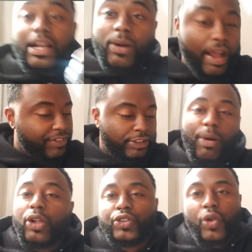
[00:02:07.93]
don't have a
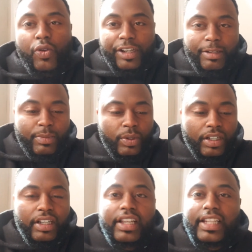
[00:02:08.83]
small drone
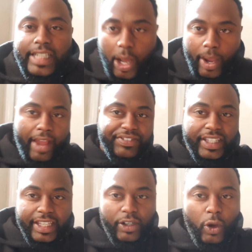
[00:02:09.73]
anymore. Now I have to
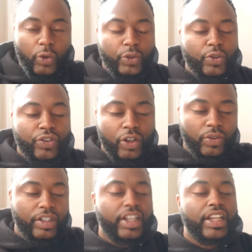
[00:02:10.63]
get a whole new drone.